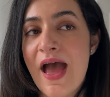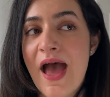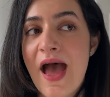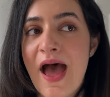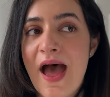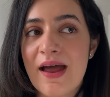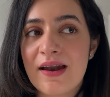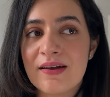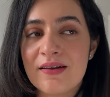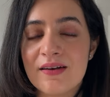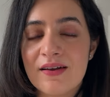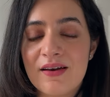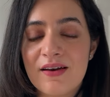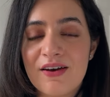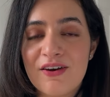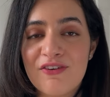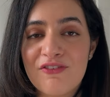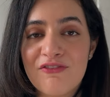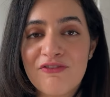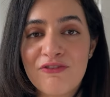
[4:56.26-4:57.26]
And
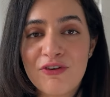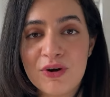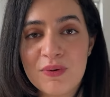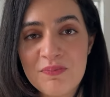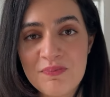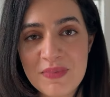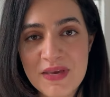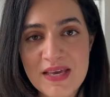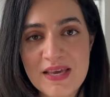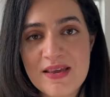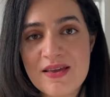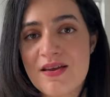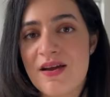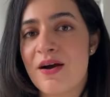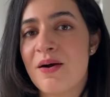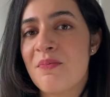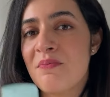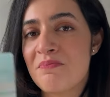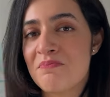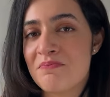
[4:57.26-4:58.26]
for me,
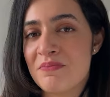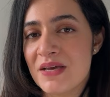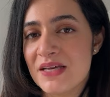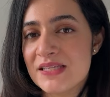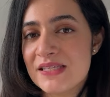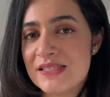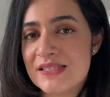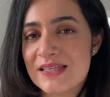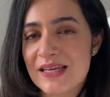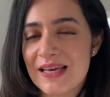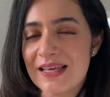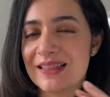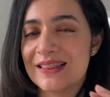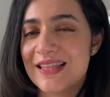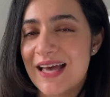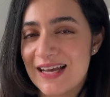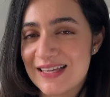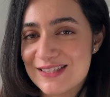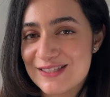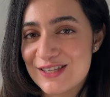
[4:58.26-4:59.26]
a mist in
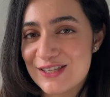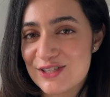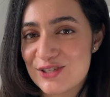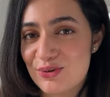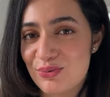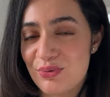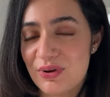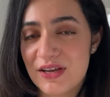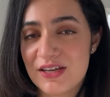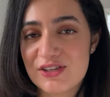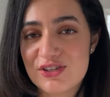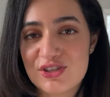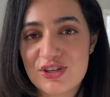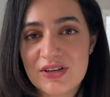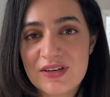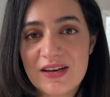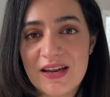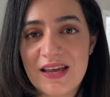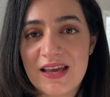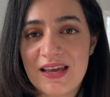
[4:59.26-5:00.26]
that
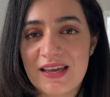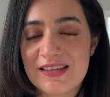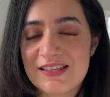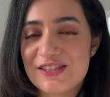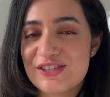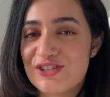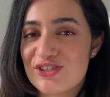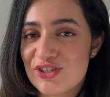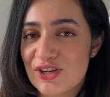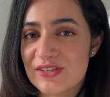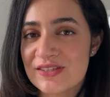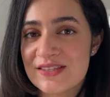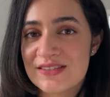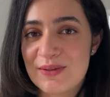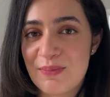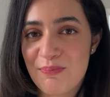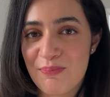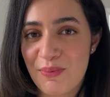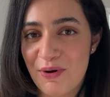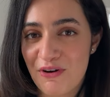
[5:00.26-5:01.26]
situation is just
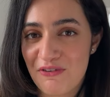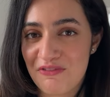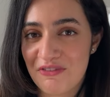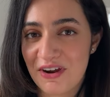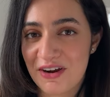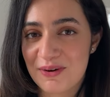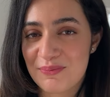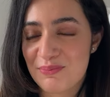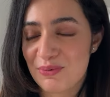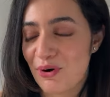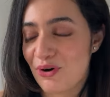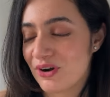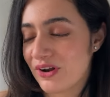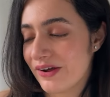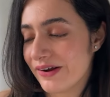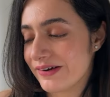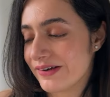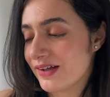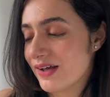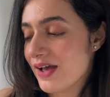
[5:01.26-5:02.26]
the perfect
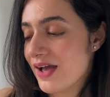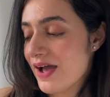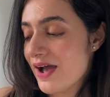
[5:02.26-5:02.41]
product.